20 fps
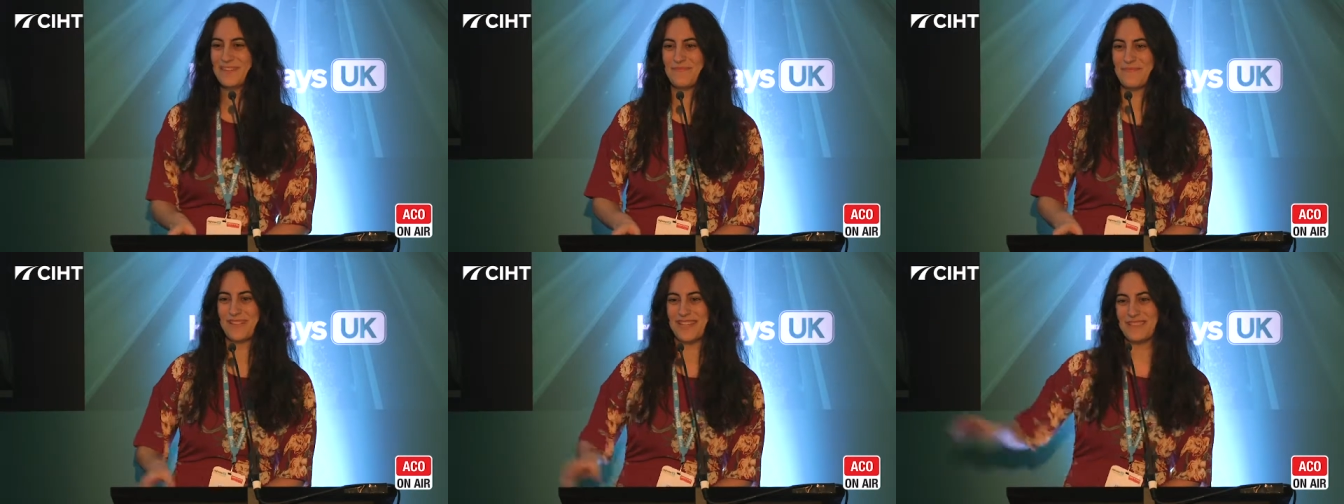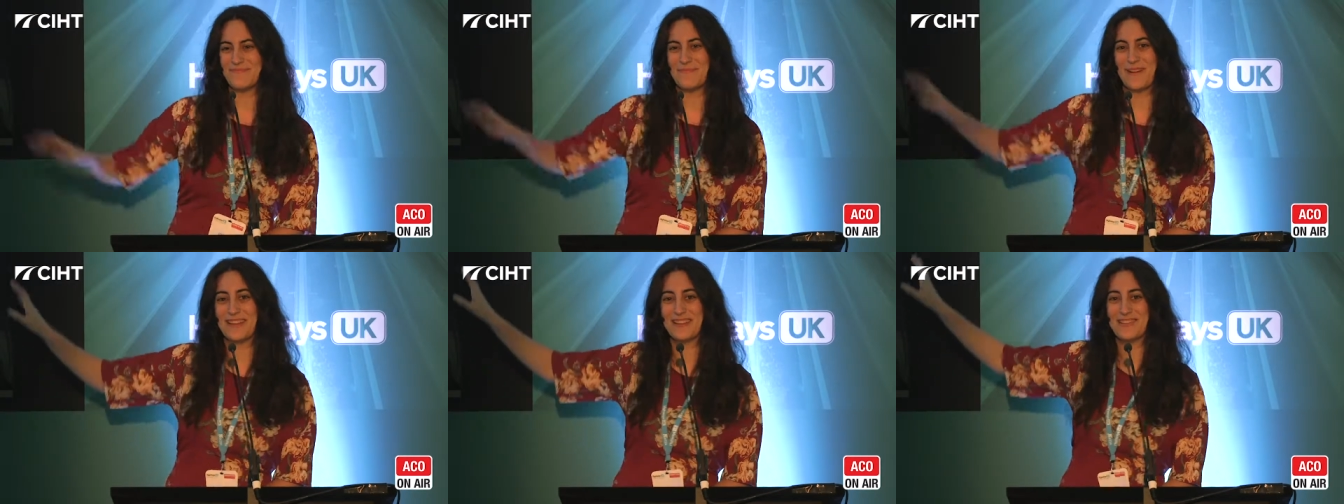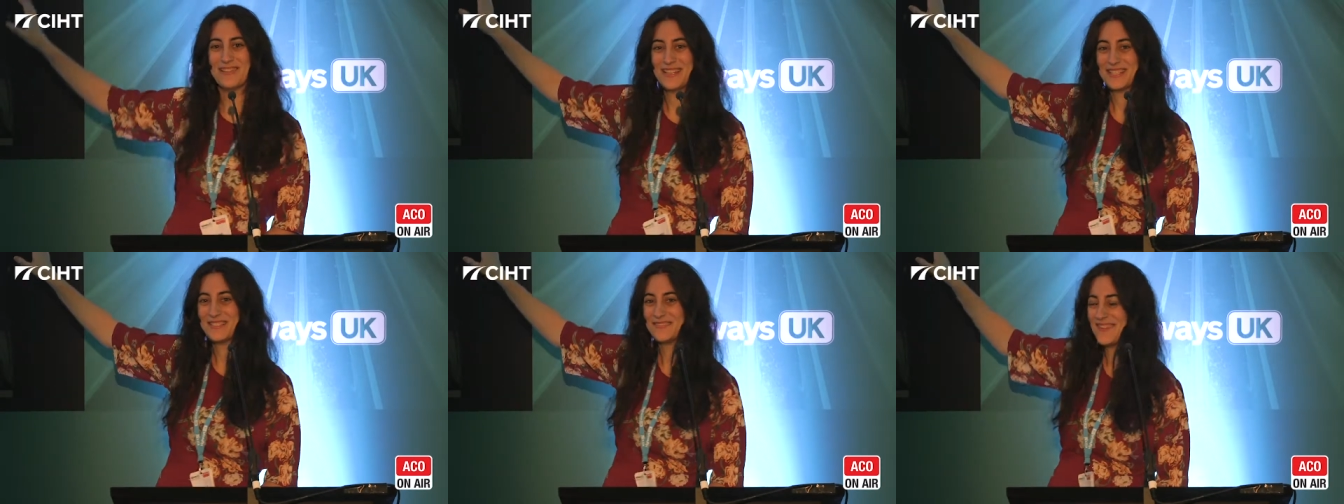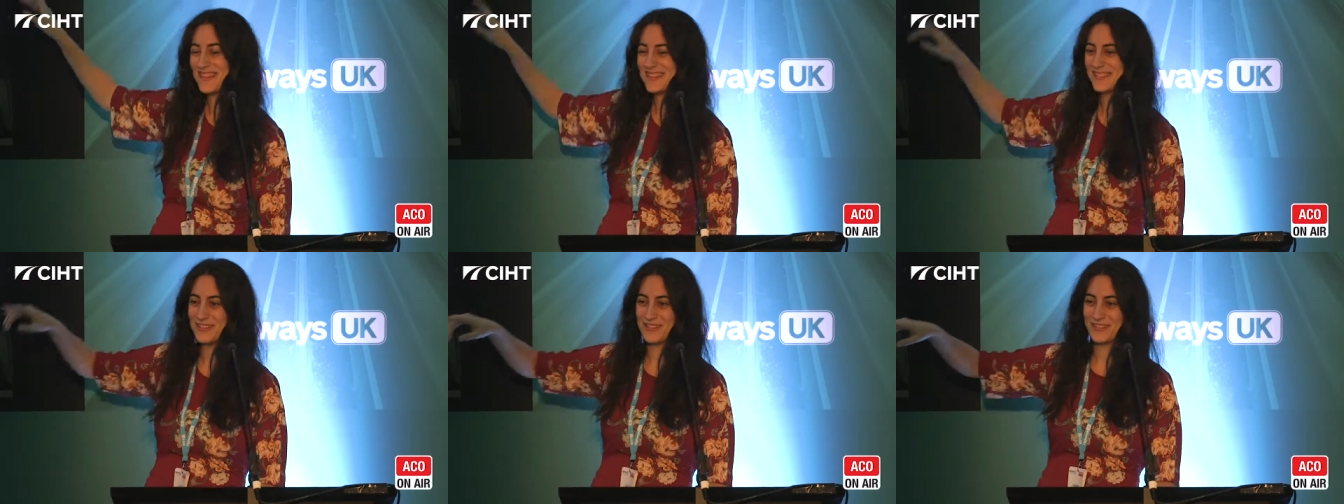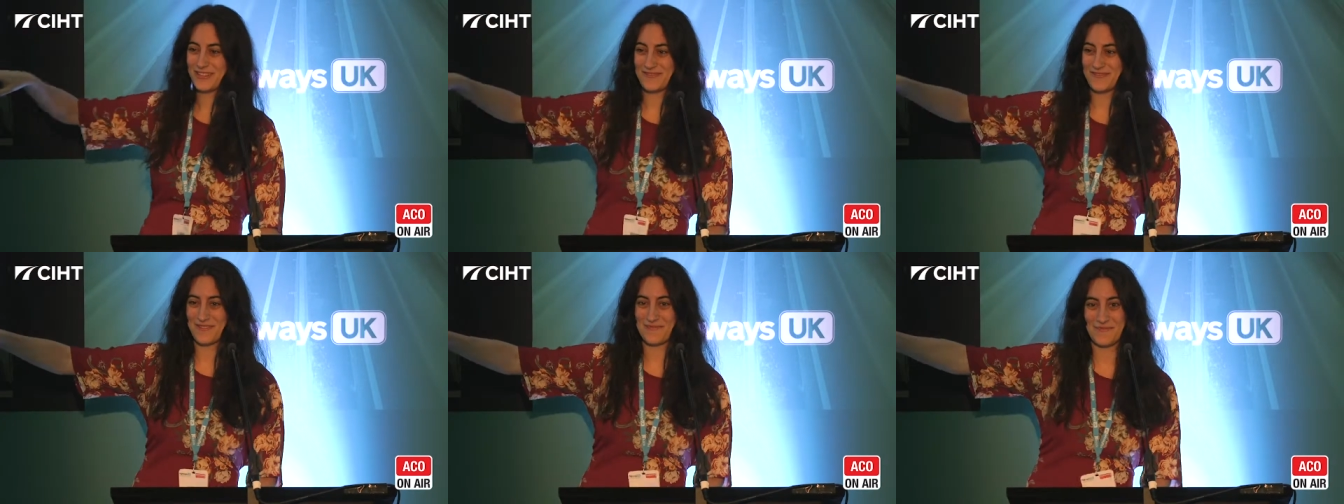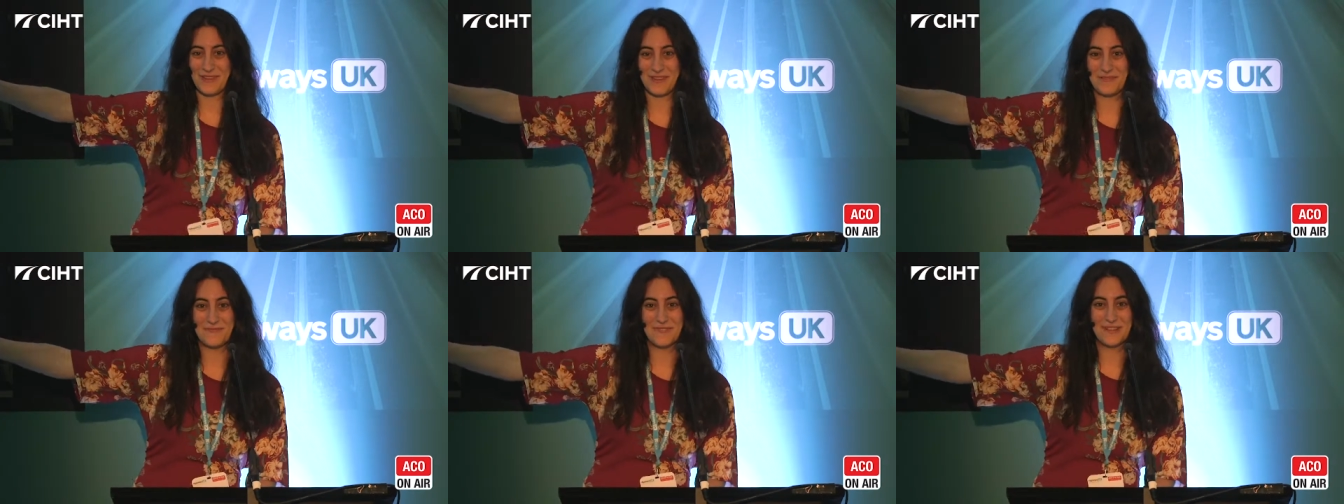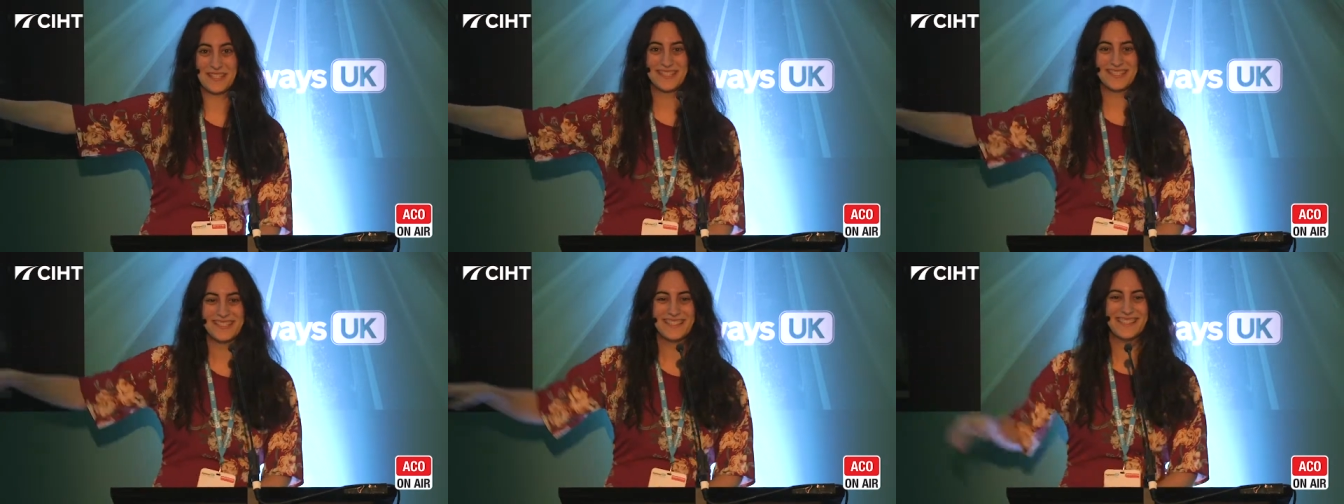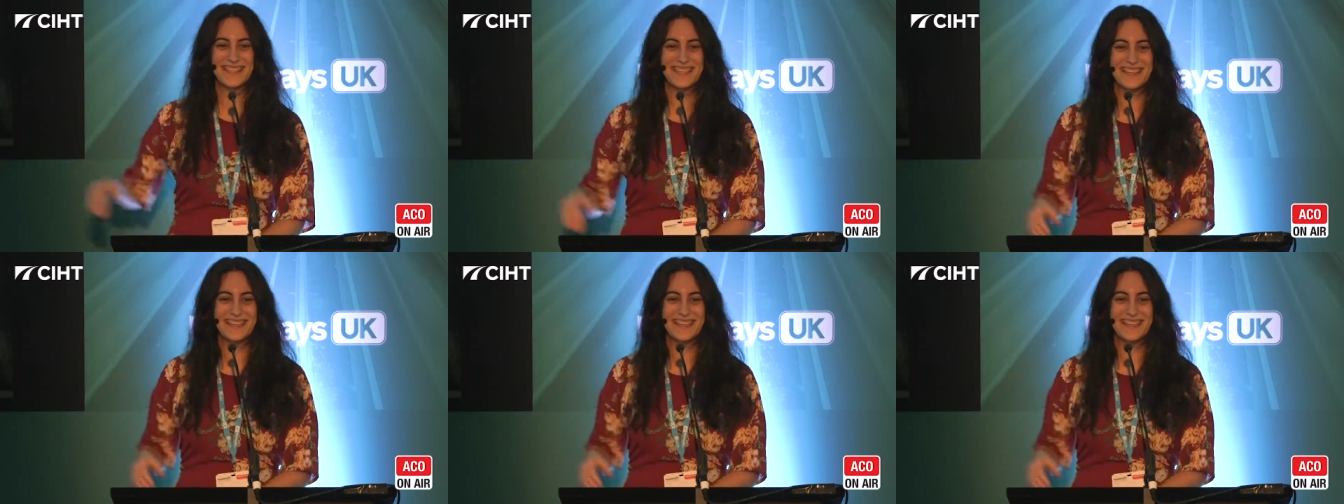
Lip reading: Please buy your asphalt, not FM Conways.